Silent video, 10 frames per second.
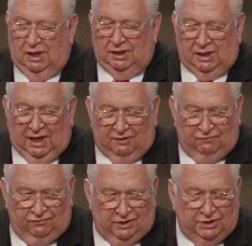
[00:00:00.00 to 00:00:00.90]
and you got to
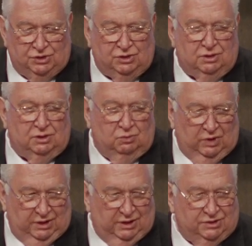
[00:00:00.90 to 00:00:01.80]
finish the
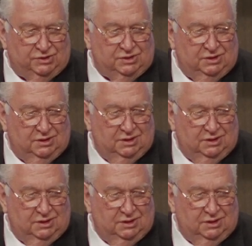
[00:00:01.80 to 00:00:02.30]
witness.